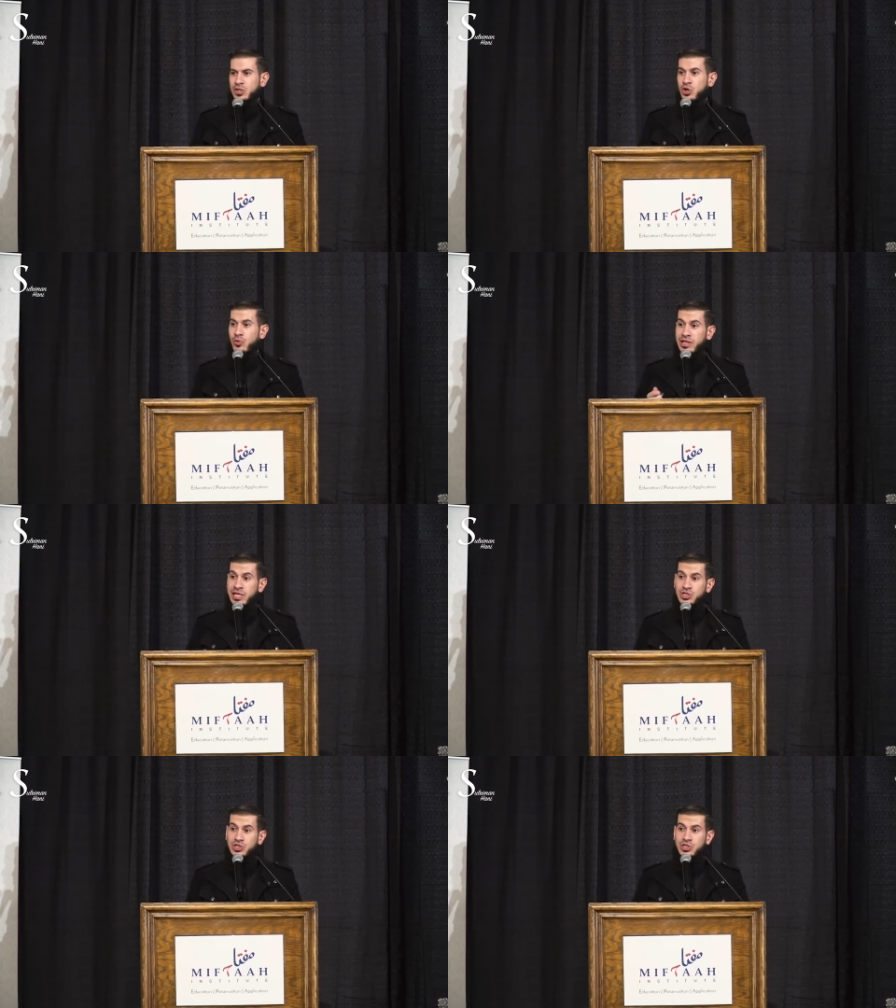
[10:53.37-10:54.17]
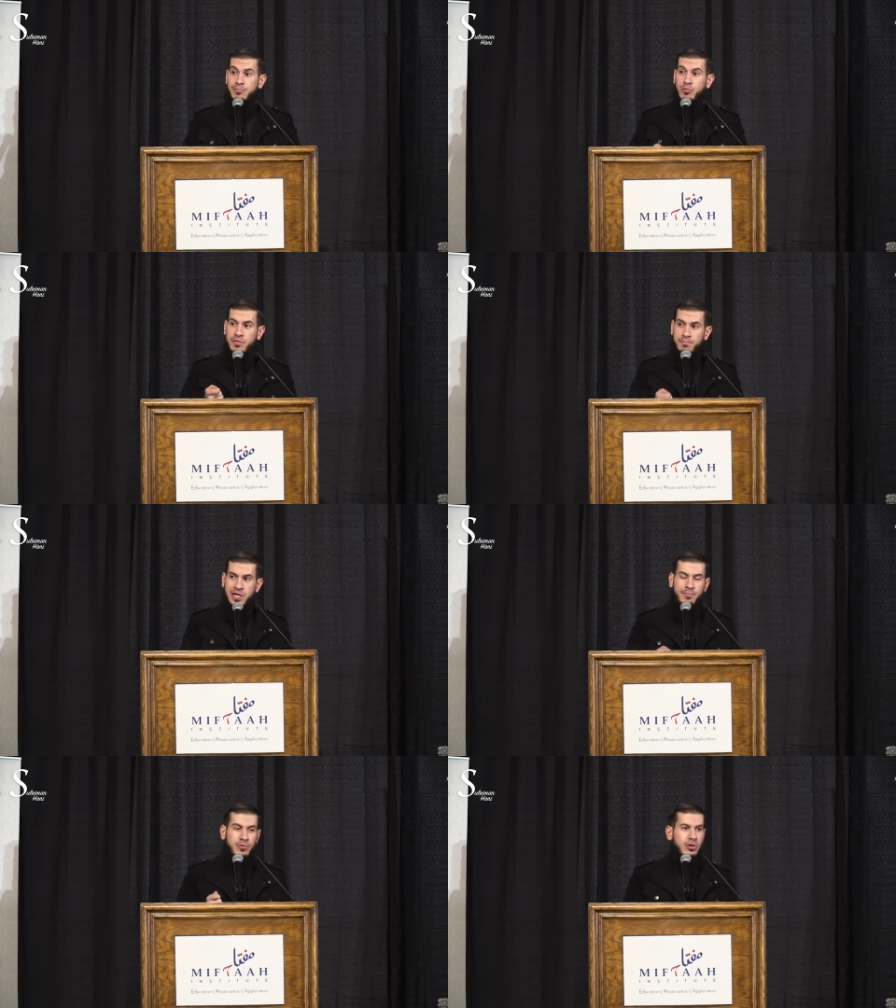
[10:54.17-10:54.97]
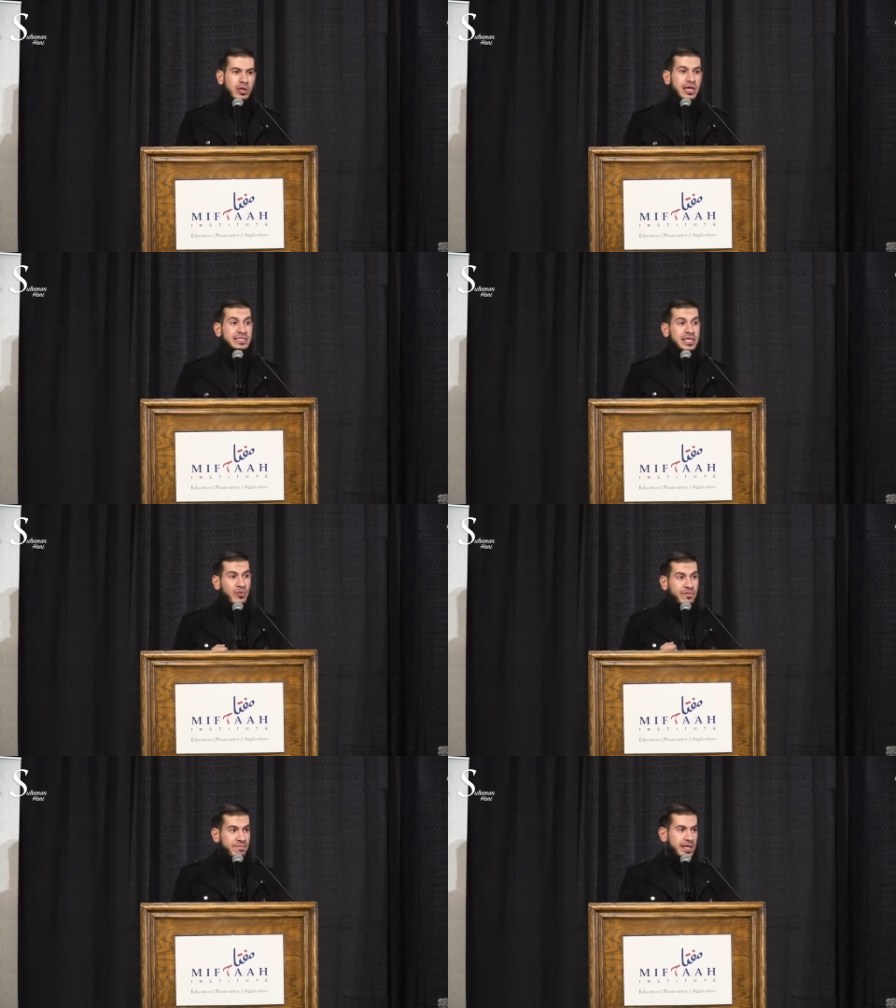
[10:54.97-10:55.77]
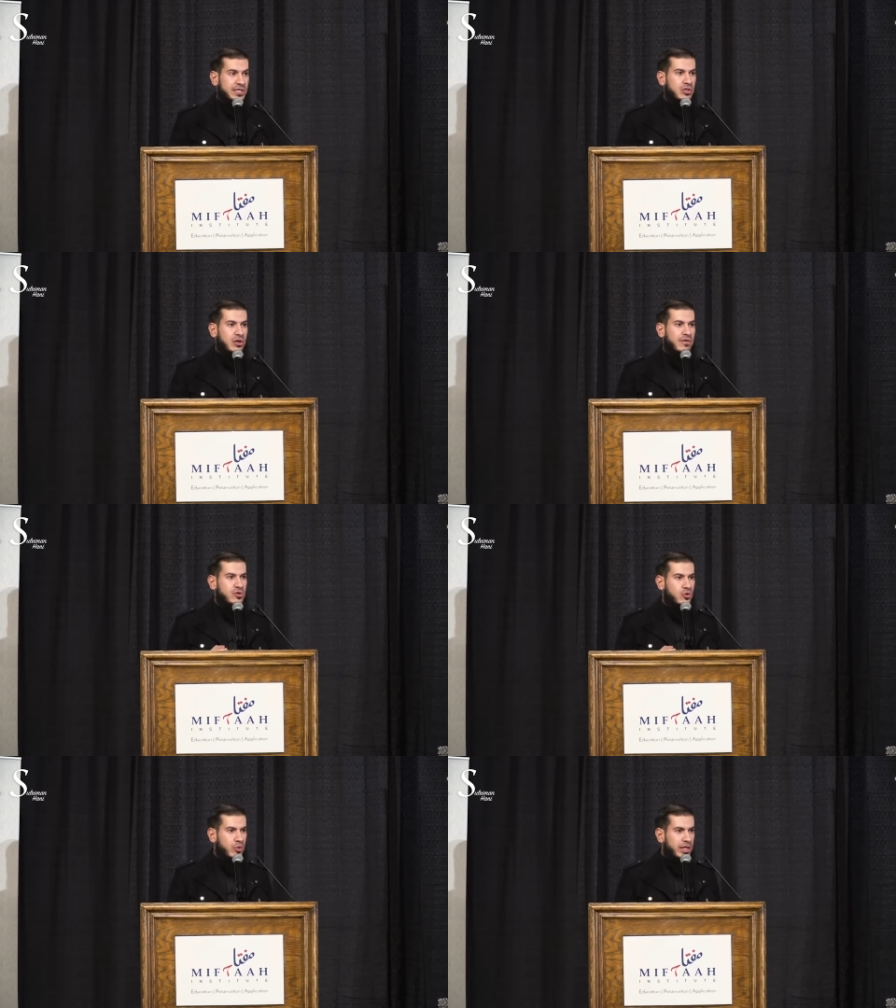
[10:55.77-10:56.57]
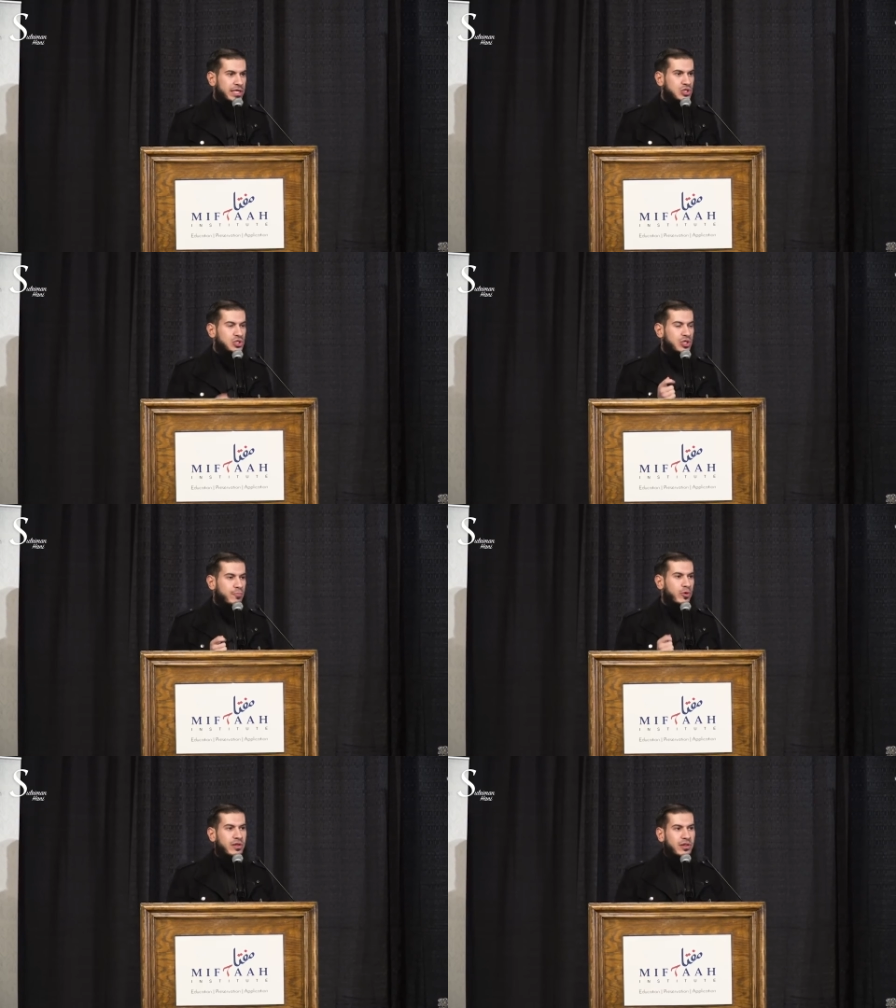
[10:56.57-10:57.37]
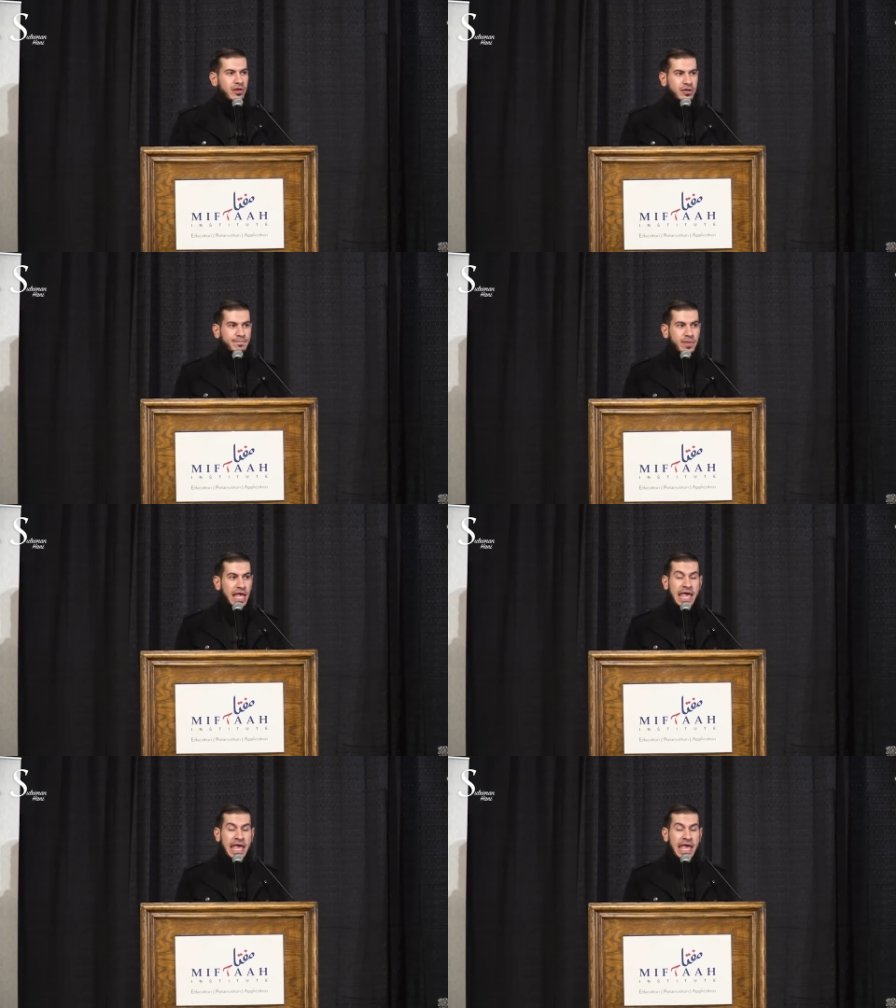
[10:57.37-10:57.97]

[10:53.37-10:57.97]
Your relationship with people is a reflection of your relationship with Allah.